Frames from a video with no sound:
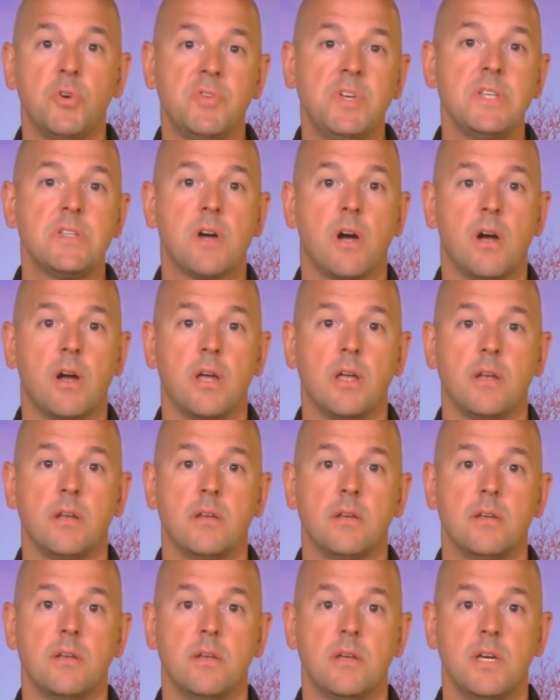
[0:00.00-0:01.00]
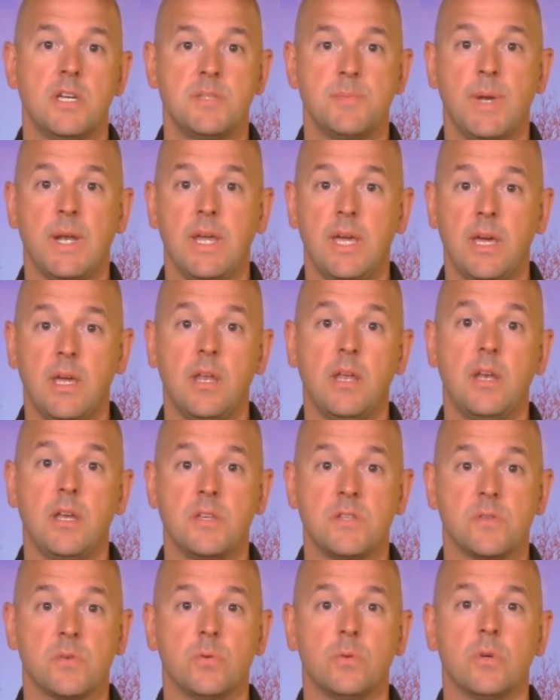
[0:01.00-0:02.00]
moving target has been hit in
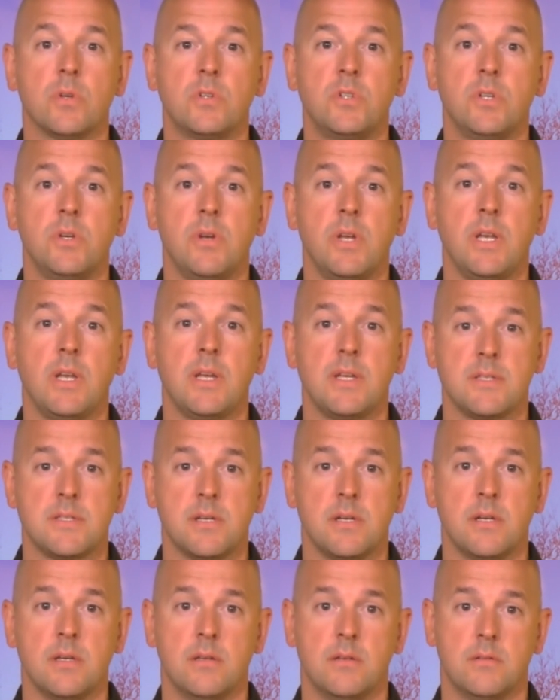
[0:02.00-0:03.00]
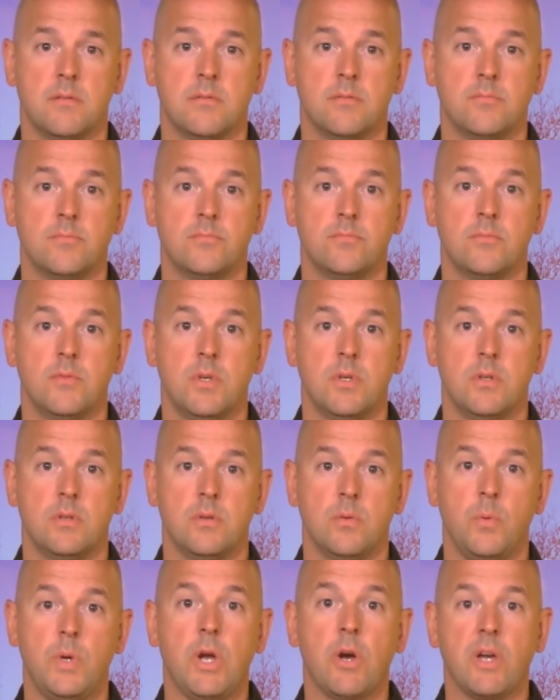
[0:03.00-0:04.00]
a school shooting incident.
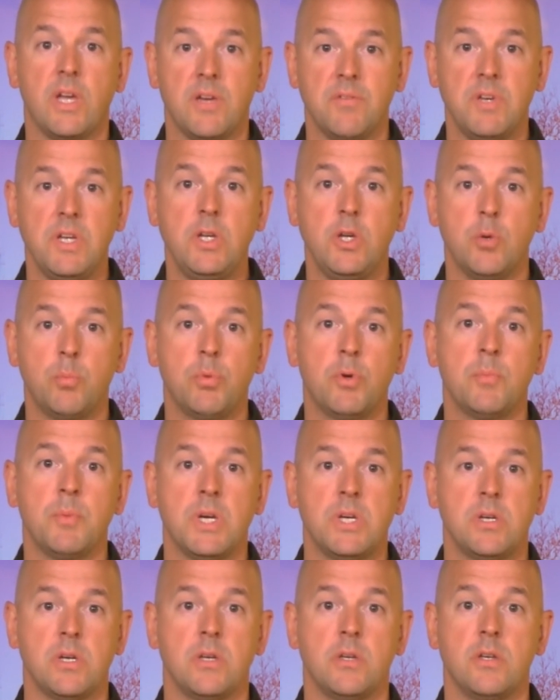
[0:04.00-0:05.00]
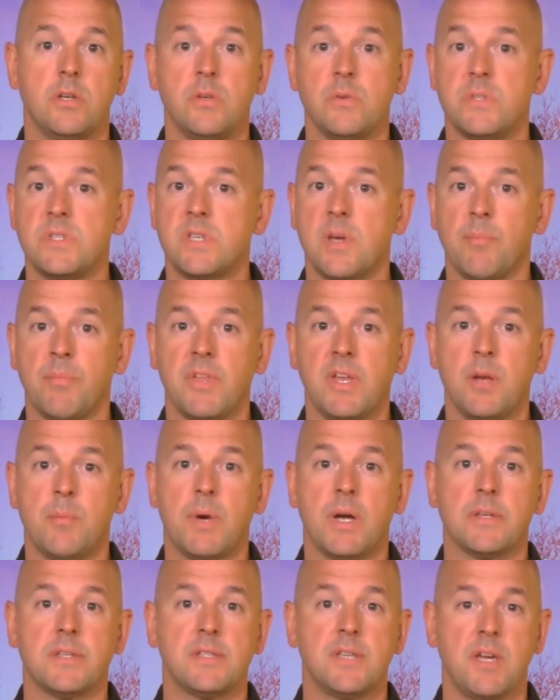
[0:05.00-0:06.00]
We are giving you permission to do something
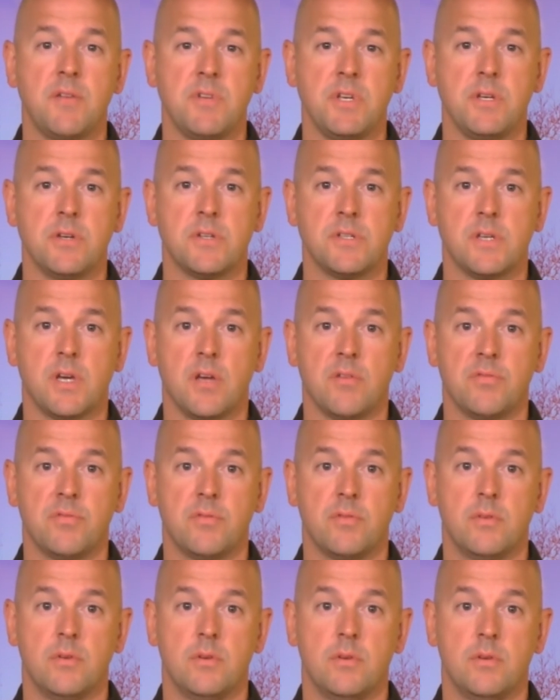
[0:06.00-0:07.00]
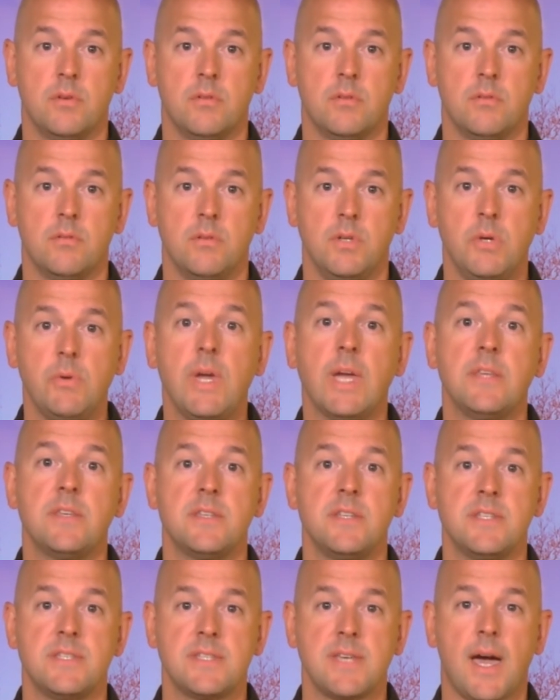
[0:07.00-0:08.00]
about saving yourself. You get
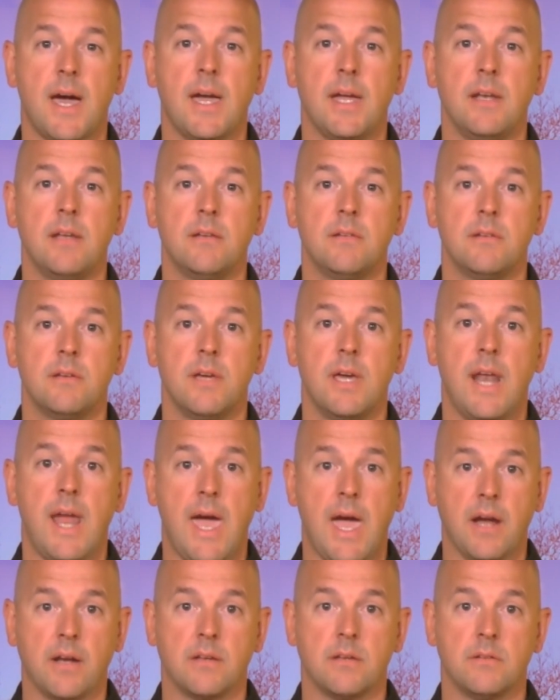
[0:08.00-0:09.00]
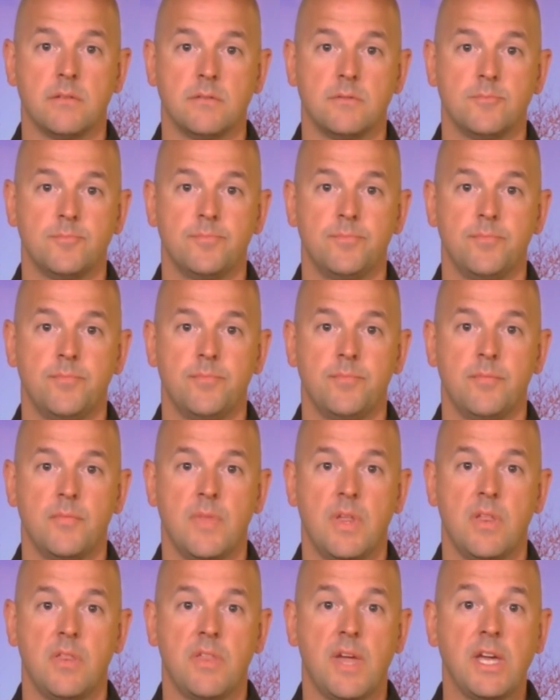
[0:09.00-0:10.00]
to decide and act.
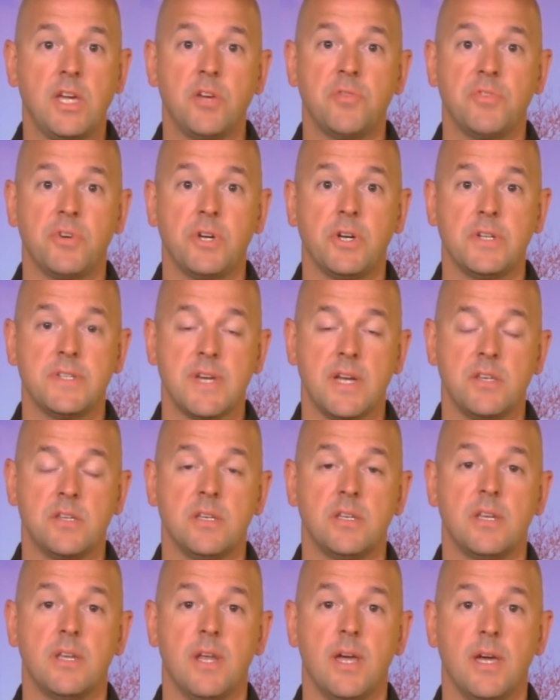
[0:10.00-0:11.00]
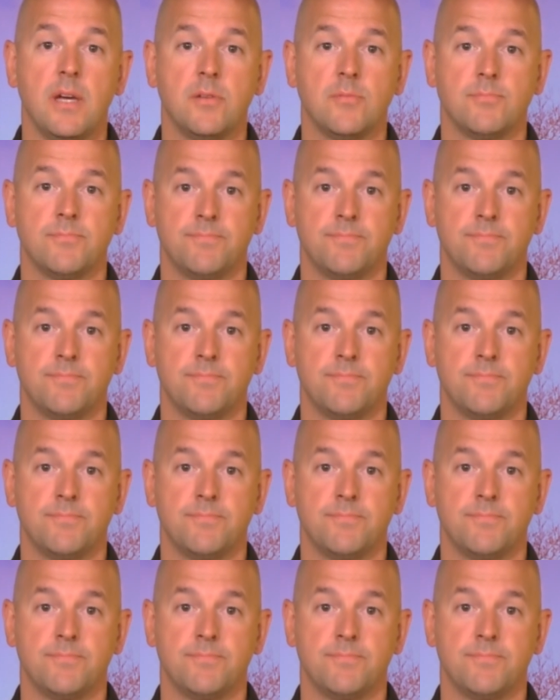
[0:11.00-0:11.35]
Thank you for your attention today.